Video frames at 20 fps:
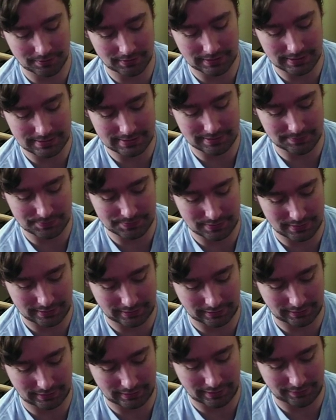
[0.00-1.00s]
It seems like
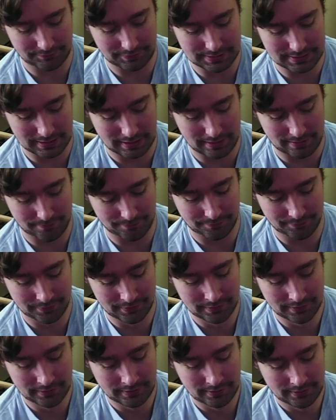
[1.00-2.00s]
uh, every time
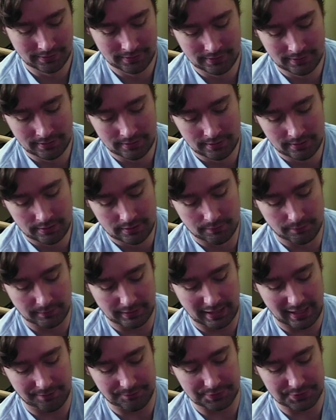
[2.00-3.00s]
we
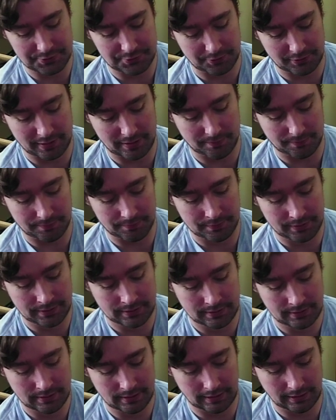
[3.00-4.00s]
have a stream,
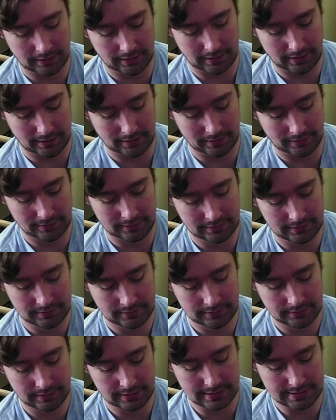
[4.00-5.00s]
uh,
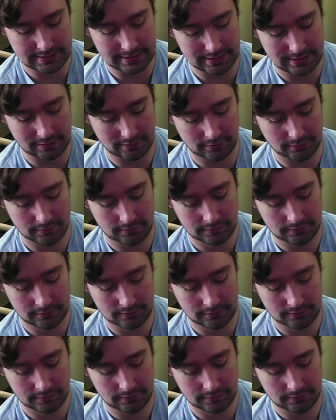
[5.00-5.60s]
he's in here